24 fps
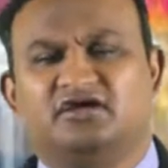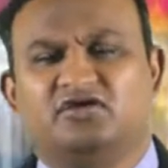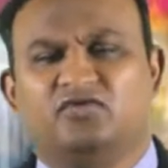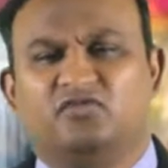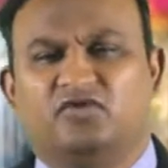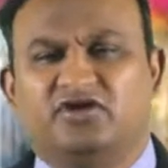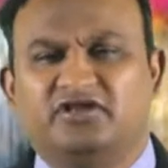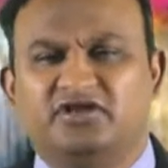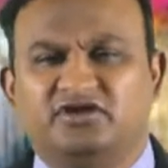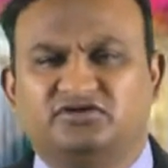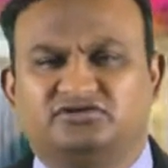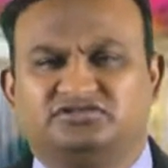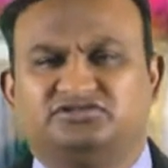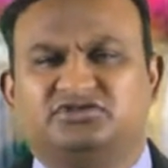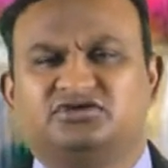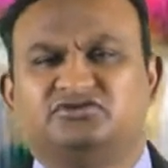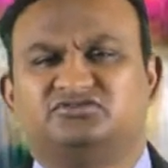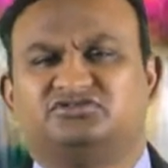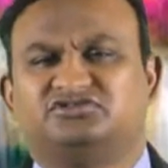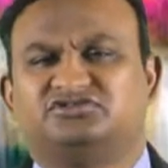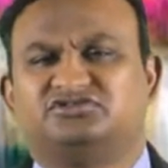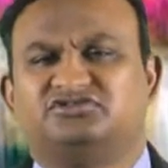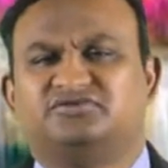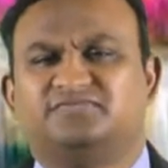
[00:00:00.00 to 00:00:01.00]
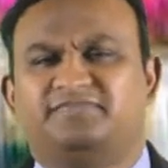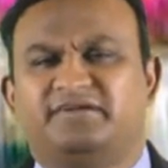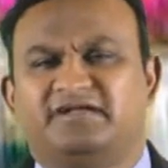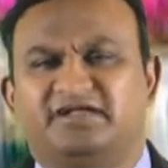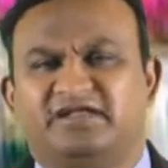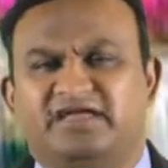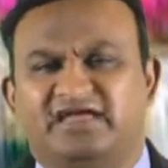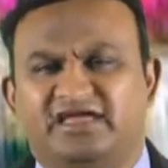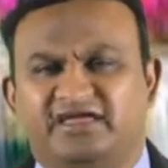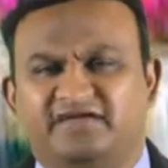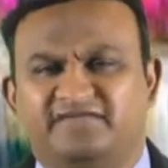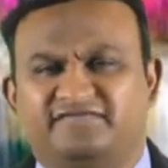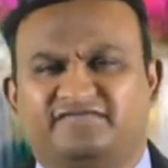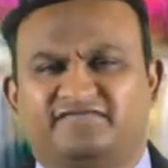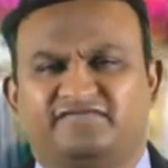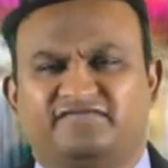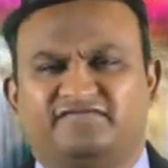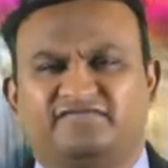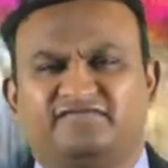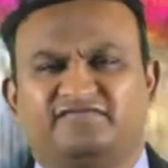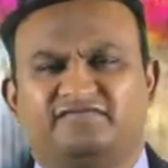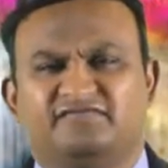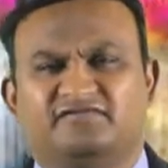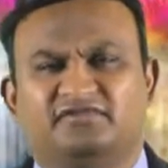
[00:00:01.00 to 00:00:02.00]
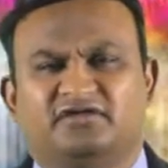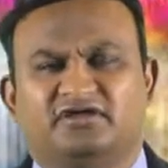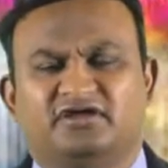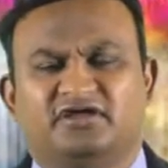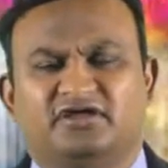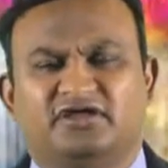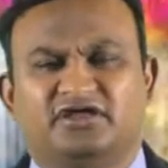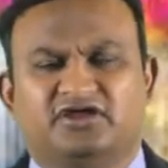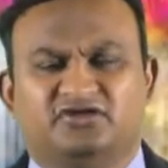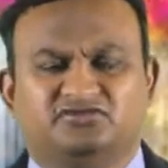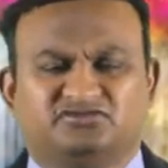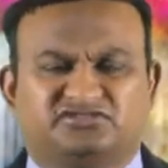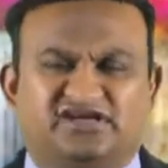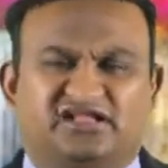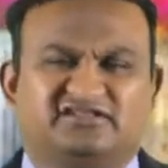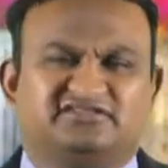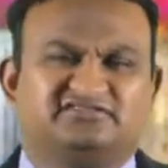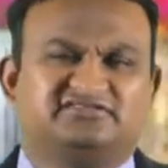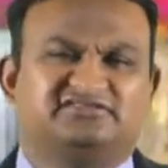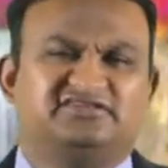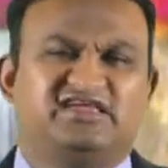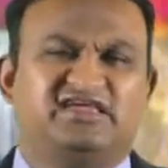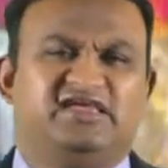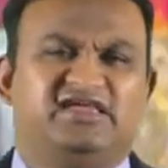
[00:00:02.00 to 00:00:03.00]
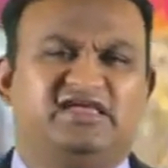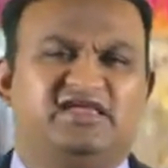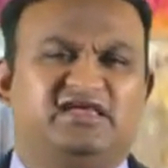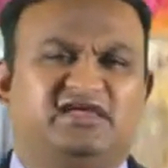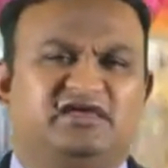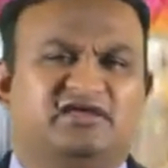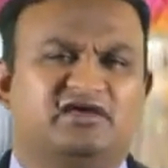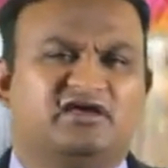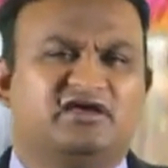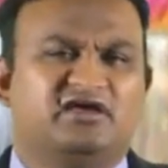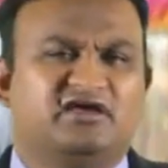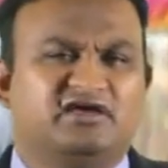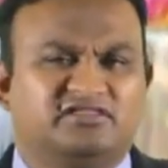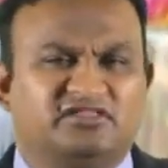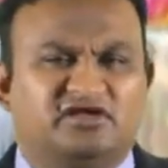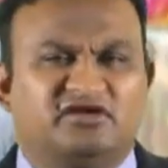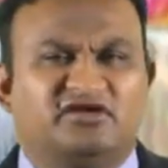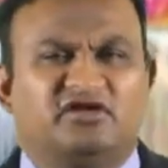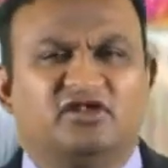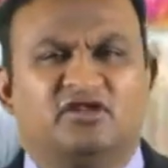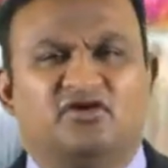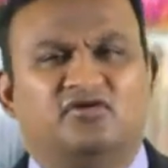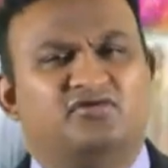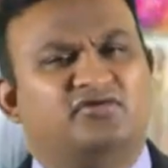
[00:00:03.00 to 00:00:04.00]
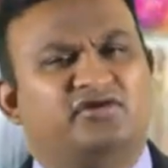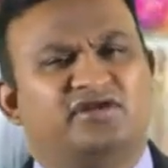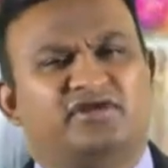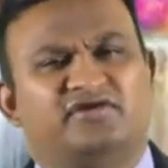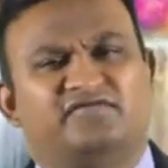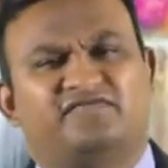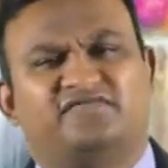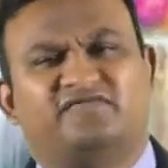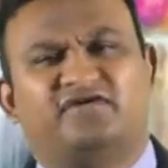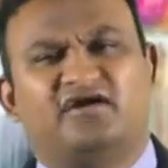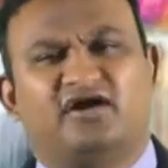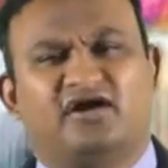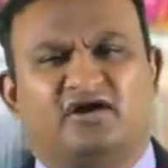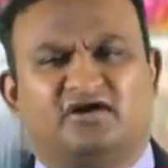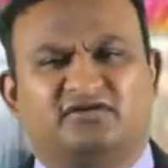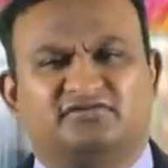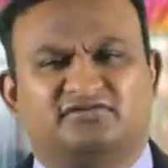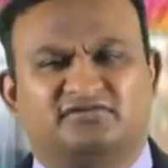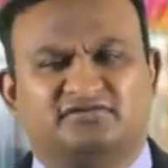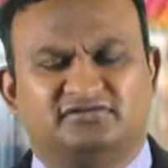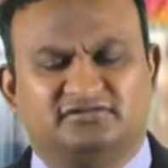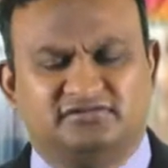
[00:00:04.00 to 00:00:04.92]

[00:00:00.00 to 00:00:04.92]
when you choose to believe, you shall see the glory of God.